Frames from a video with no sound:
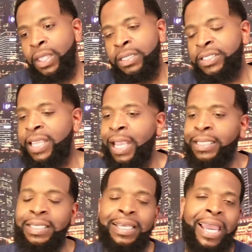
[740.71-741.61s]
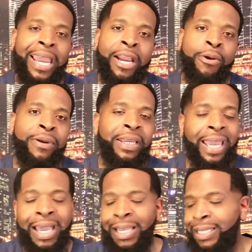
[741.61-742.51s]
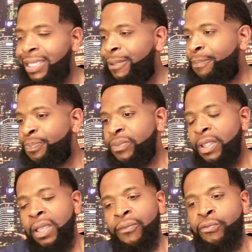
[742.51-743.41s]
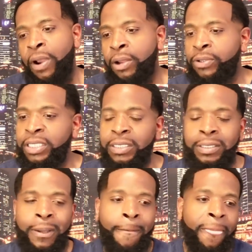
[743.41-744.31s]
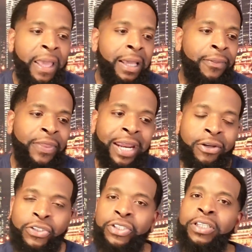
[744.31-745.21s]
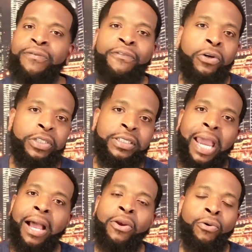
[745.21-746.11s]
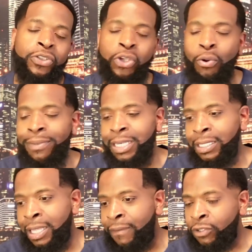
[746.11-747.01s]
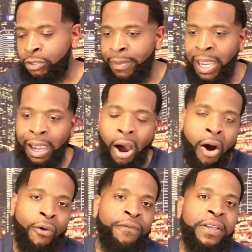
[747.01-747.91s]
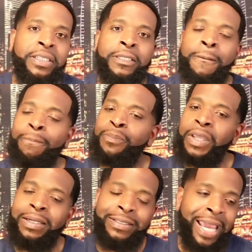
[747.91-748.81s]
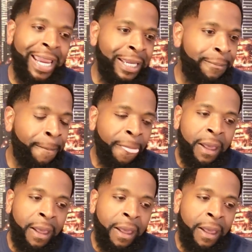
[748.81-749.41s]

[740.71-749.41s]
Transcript: sexy, airy, elegant fragrances that are just versatile on so many levels, man. Office, date,